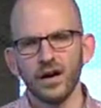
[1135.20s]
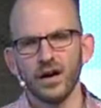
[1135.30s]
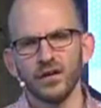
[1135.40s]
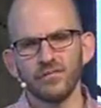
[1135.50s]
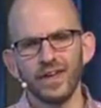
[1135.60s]

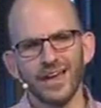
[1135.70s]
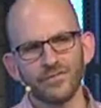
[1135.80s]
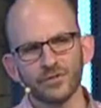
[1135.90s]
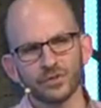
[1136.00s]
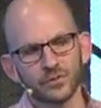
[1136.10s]
of
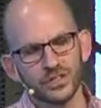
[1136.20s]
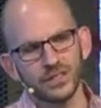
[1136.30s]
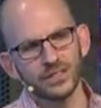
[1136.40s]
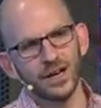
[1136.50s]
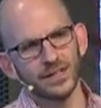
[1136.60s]

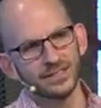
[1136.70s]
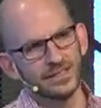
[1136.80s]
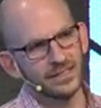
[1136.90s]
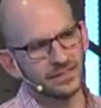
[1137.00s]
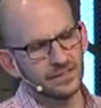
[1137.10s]
evergreen
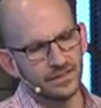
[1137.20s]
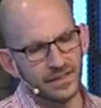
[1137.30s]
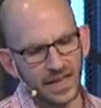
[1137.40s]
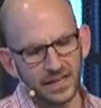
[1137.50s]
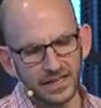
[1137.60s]
content
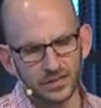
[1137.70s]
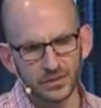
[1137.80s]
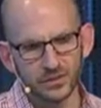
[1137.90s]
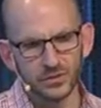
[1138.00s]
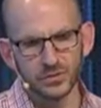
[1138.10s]
that
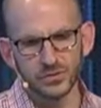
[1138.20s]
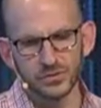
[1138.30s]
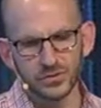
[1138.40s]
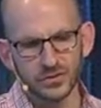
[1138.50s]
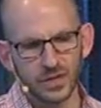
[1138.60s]

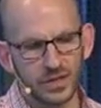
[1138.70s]
includes